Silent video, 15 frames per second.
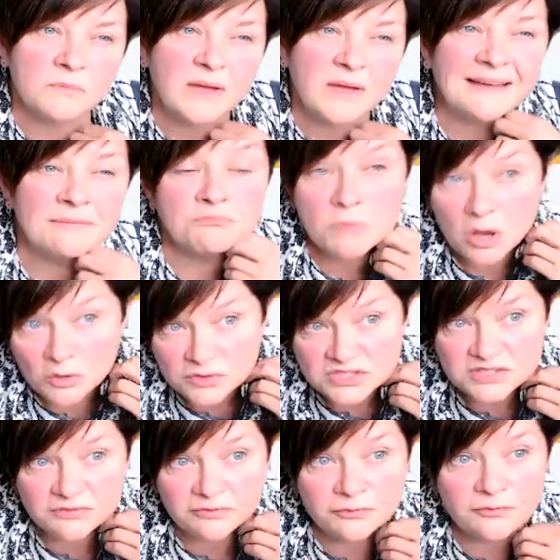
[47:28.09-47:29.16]
at
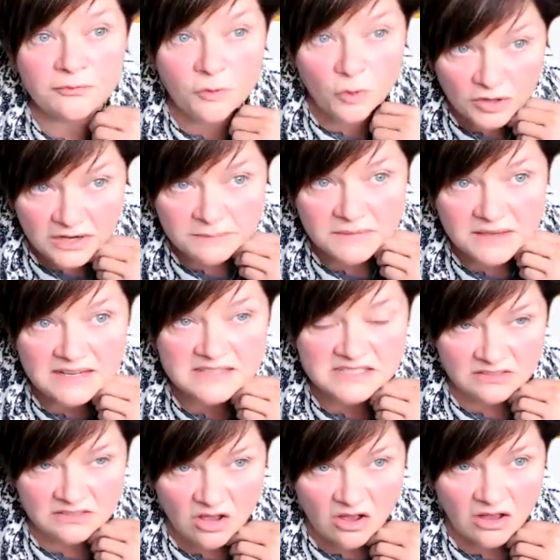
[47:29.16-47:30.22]
most 40
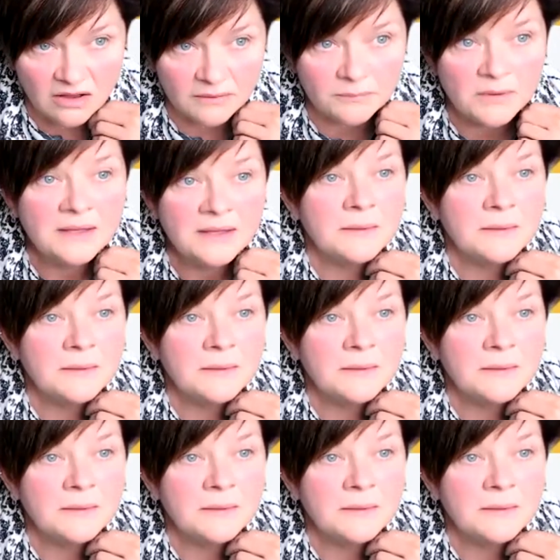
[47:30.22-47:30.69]
minutes long,